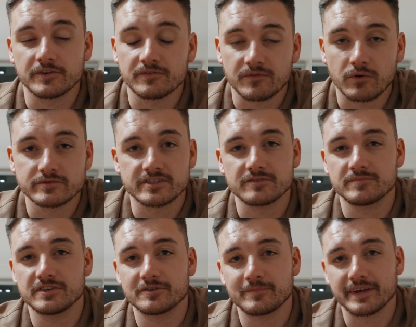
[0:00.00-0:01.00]
your phone's gonna be
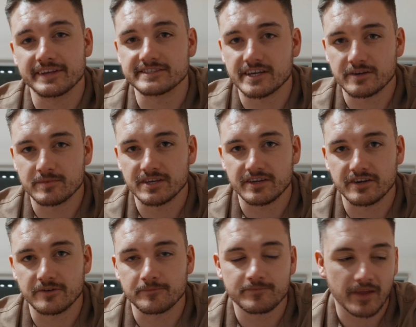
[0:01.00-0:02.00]
your biggest enemy here.